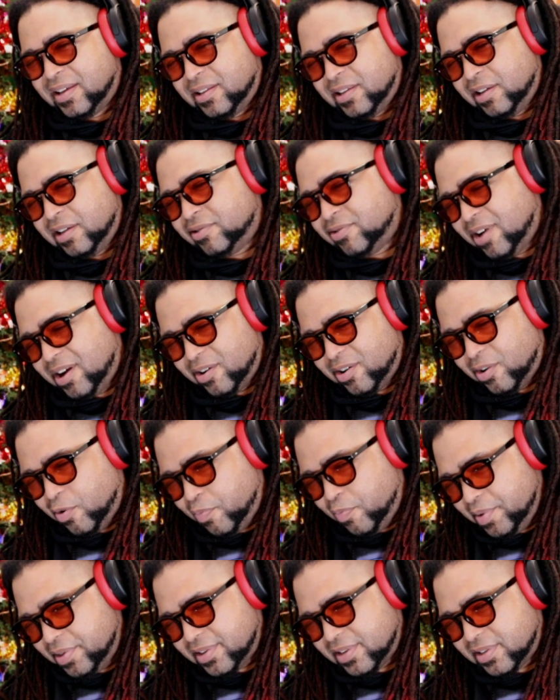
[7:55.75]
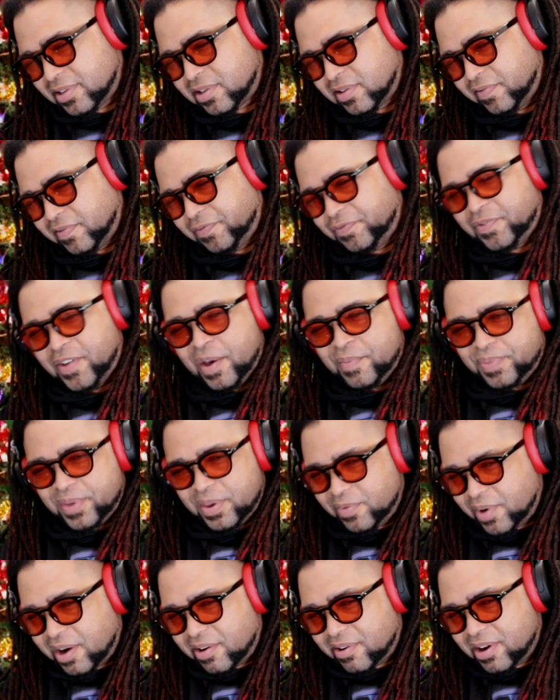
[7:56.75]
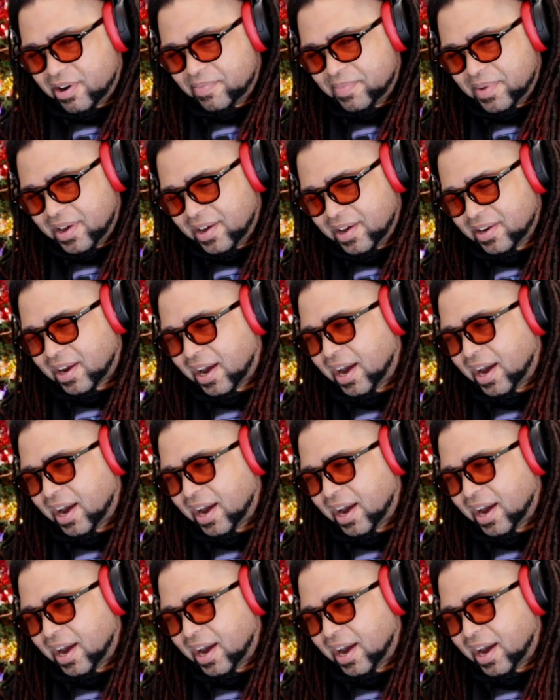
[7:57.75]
they try and open this in February, man.